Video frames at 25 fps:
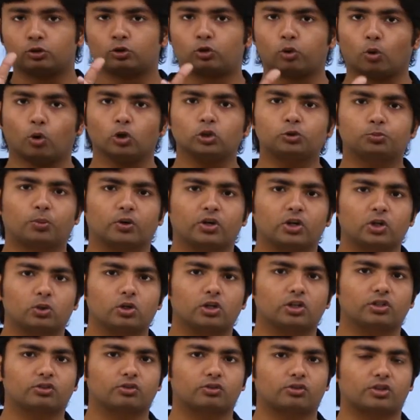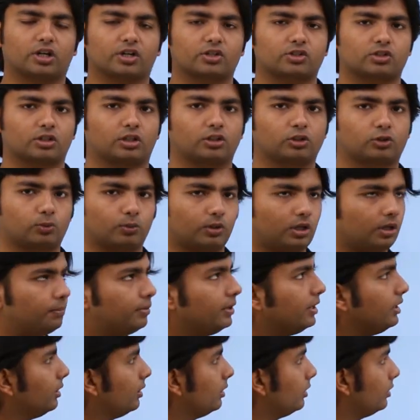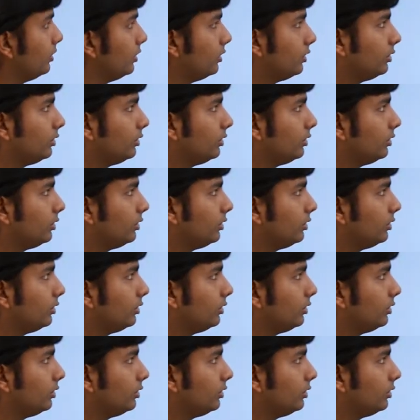those particular instructions will be